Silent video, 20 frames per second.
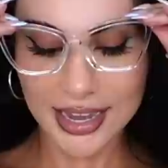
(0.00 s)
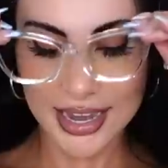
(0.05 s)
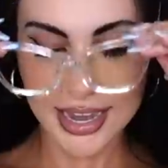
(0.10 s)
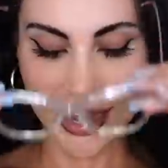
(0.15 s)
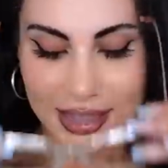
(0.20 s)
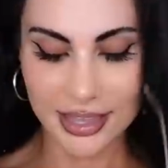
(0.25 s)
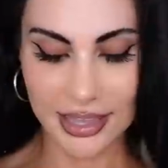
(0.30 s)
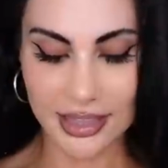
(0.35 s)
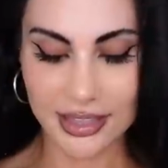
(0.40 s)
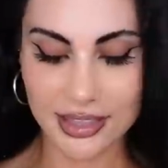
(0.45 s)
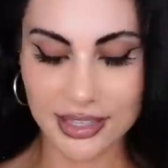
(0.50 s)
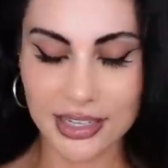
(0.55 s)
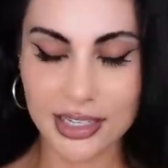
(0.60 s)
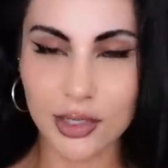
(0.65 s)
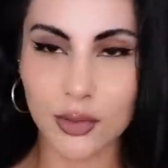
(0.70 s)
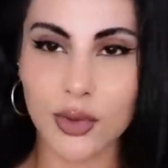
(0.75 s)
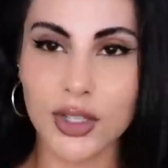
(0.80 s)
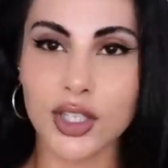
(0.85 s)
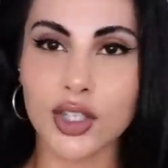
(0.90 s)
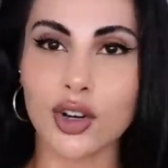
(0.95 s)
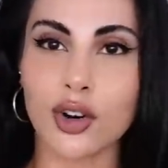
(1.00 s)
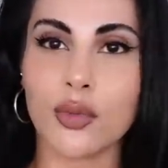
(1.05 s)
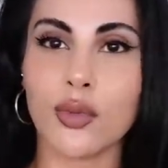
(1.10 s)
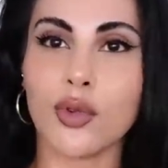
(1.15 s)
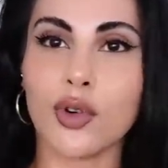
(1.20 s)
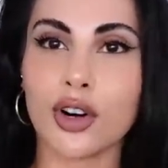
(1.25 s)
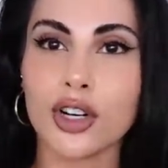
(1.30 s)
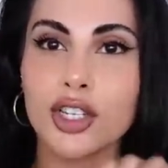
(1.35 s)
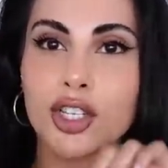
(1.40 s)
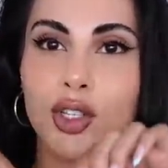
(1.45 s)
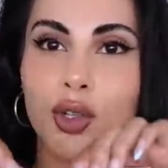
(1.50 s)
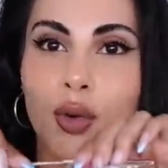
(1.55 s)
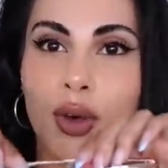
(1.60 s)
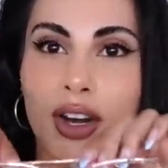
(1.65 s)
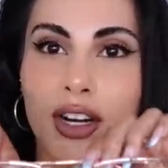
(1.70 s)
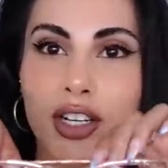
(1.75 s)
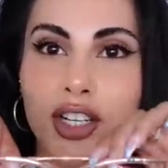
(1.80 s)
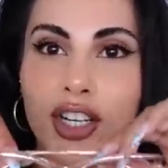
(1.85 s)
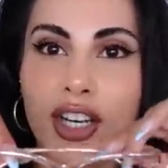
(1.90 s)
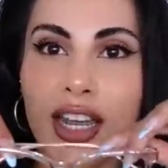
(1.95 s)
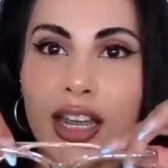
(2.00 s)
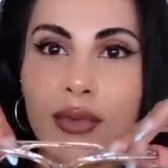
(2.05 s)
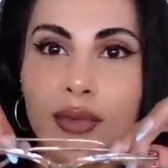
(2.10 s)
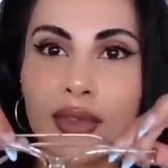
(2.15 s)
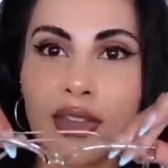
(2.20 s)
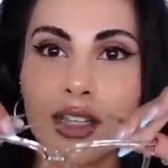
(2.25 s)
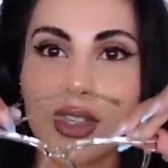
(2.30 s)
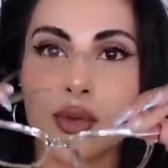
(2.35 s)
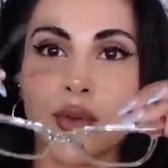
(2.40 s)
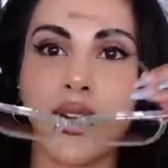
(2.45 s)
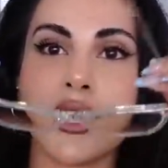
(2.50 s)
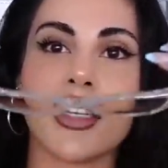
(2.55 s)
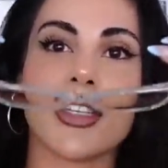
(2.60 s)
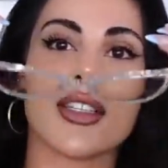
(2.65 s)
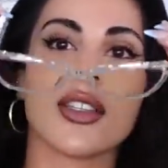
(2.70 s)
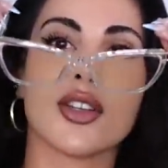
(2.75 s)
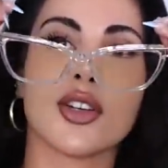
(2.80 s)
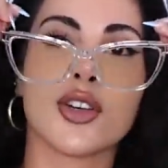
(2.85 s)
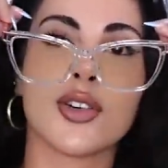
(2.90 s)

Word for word: And then these ones are more square shaped. This one is the